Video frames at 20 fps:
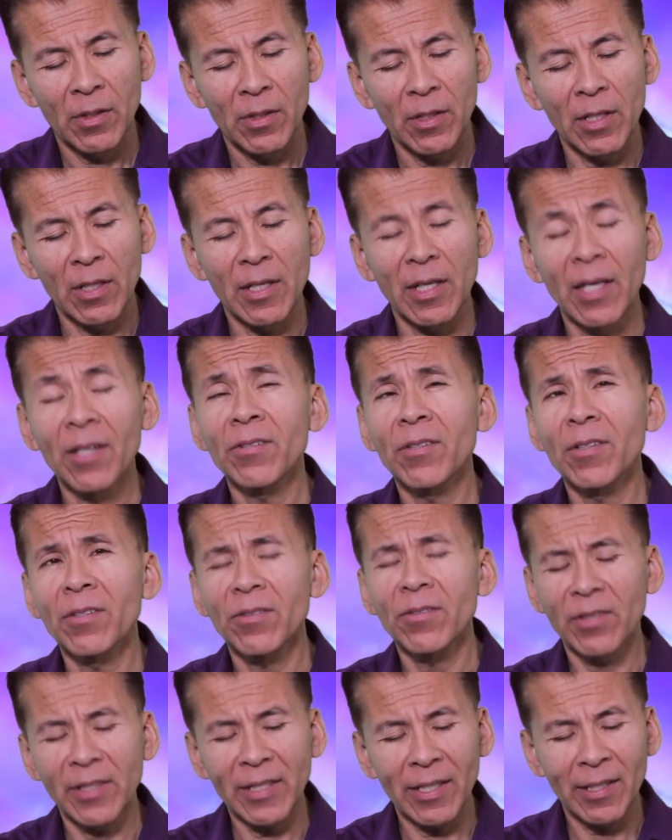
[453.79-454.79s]
In
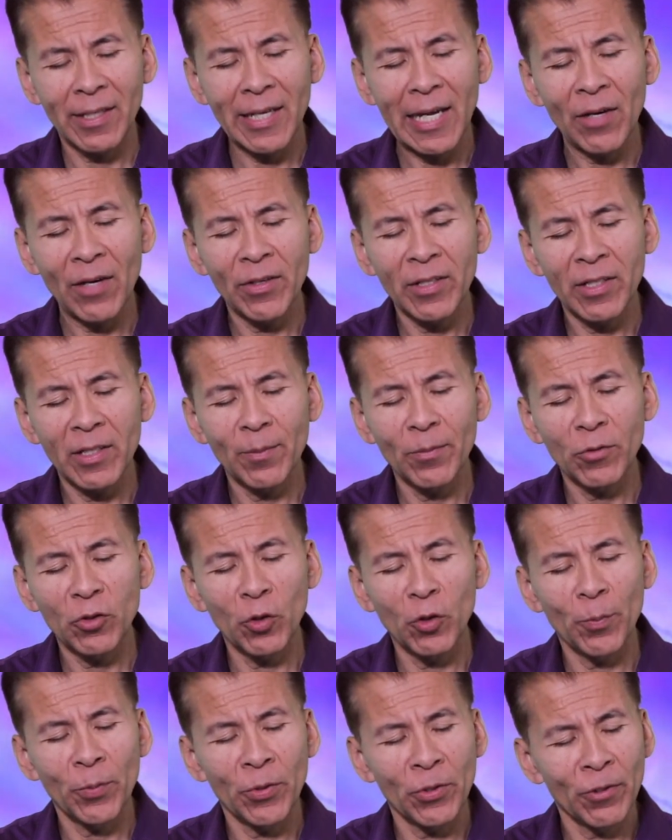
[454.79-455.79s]
essence, they allow Him
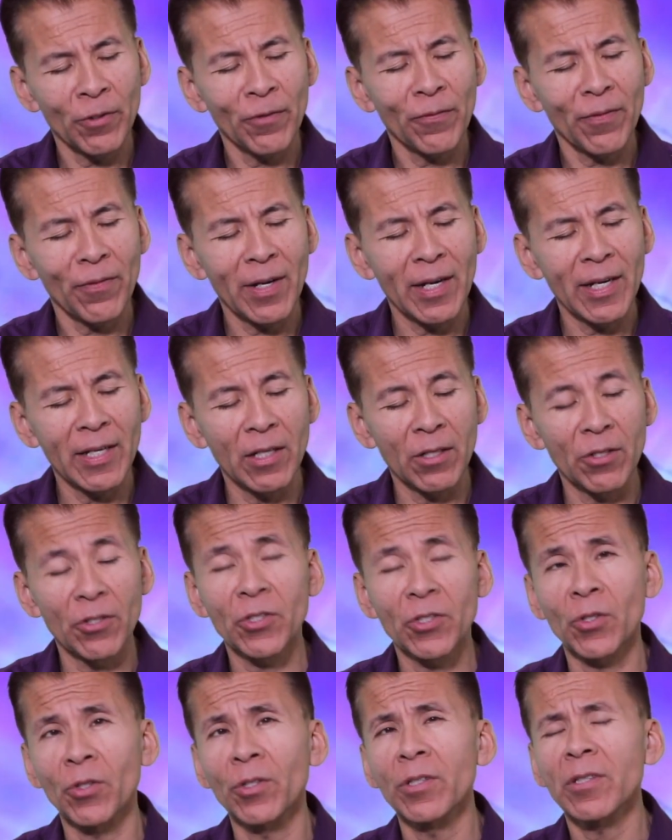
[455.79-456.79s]
to purify in a
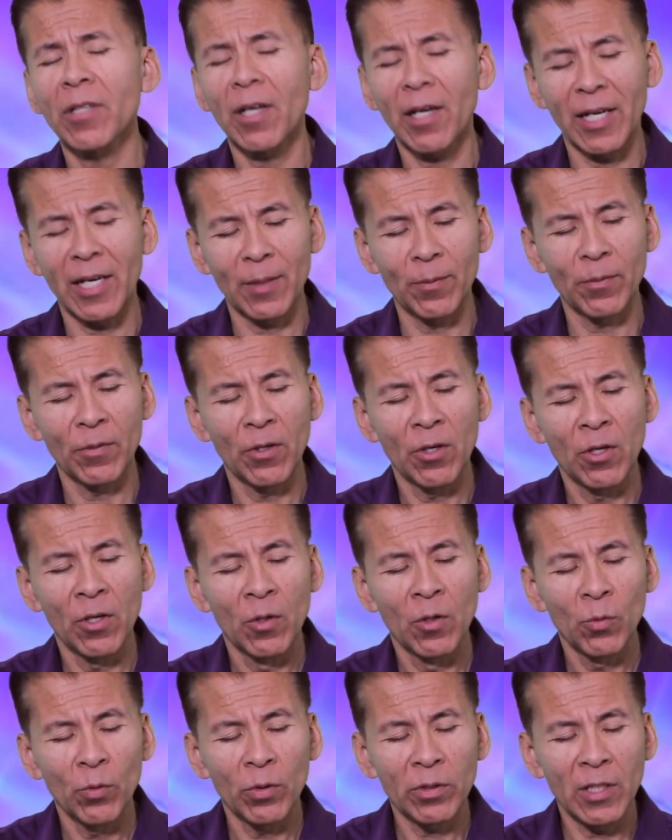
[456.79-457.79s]
short time
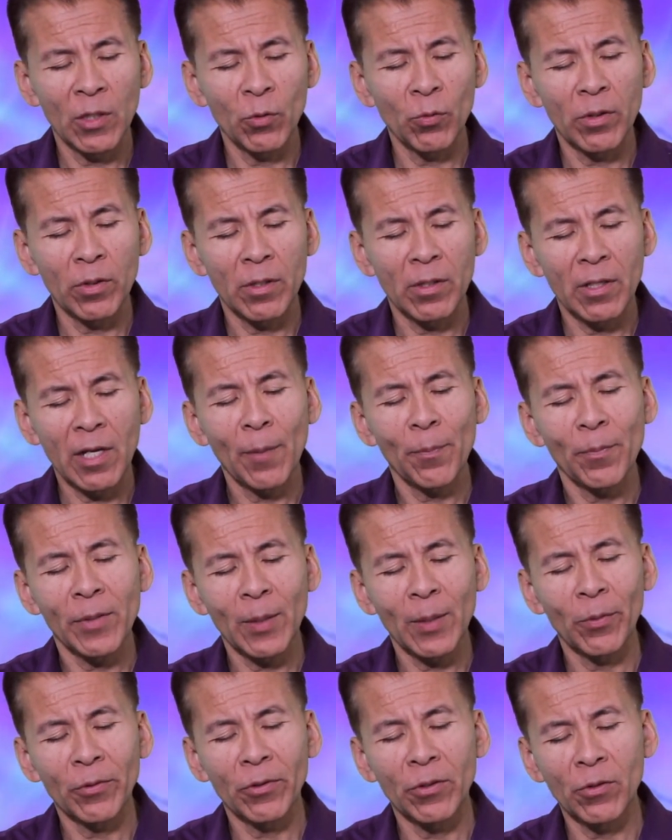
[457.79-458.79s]
what they would not
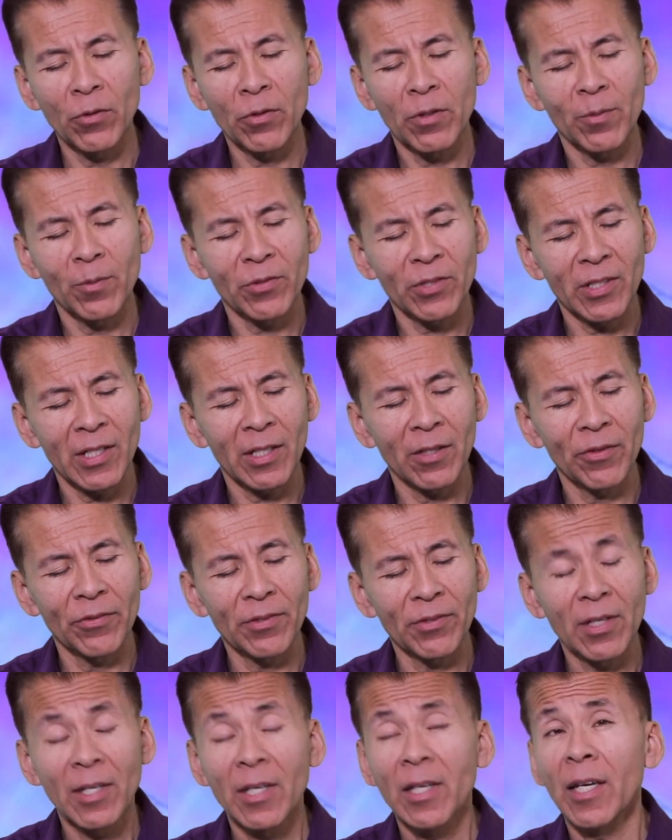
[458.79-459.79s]
be able to do
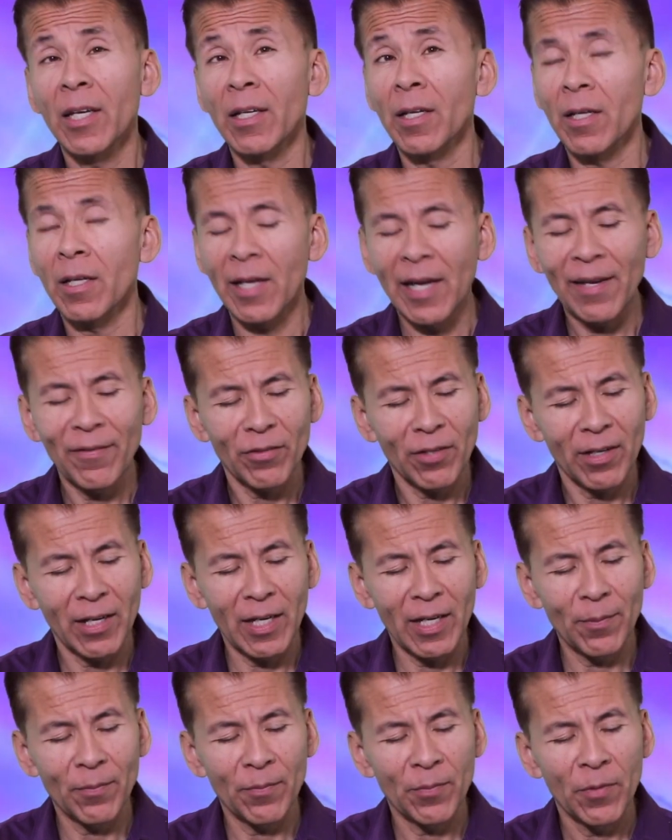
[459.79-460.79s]
themselves in a
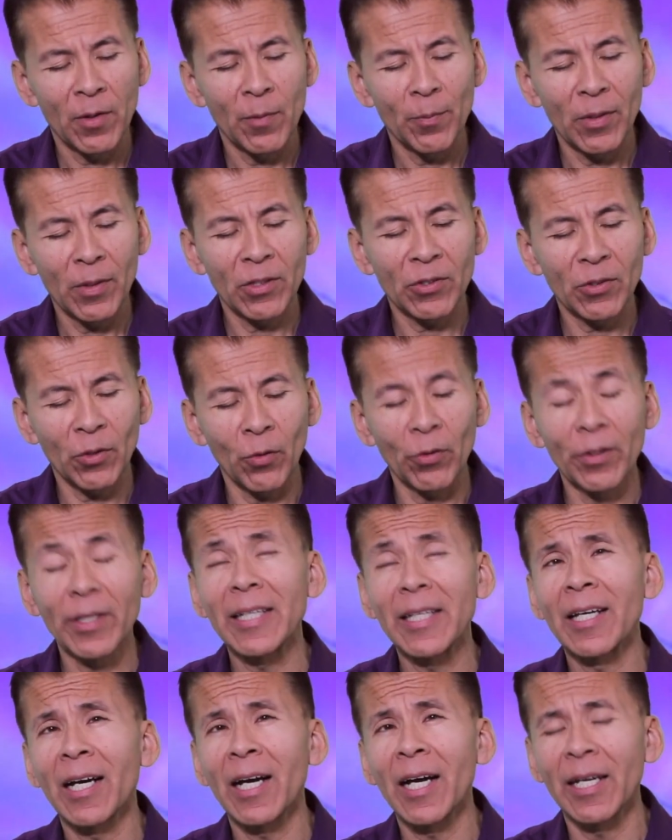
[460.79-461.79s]
lifetime, because
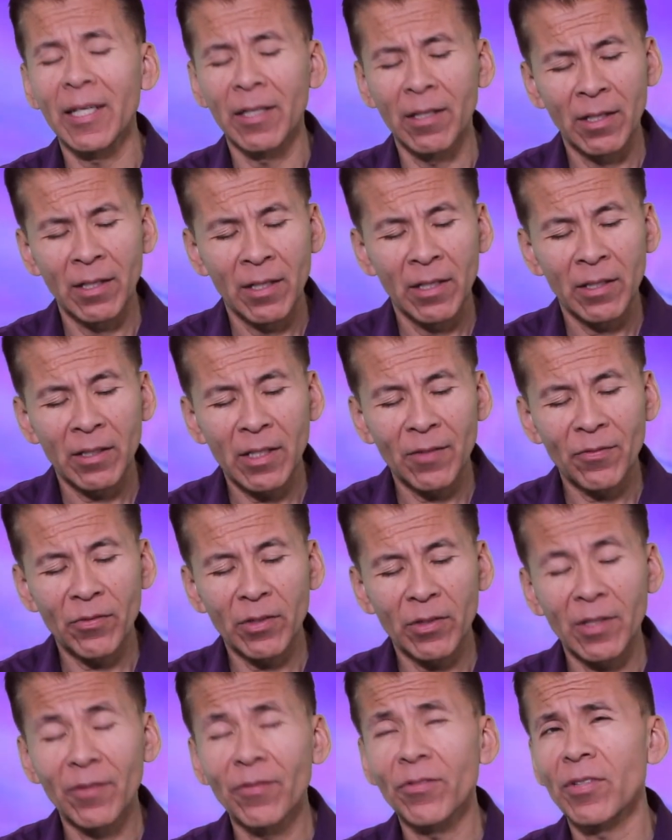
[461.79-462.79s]
only God can
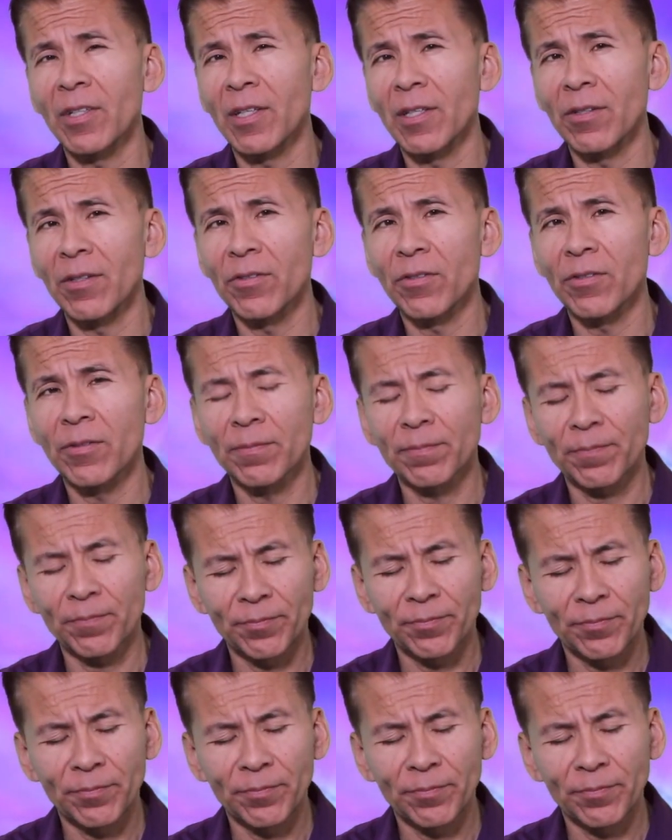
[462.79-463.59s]
forgive sins.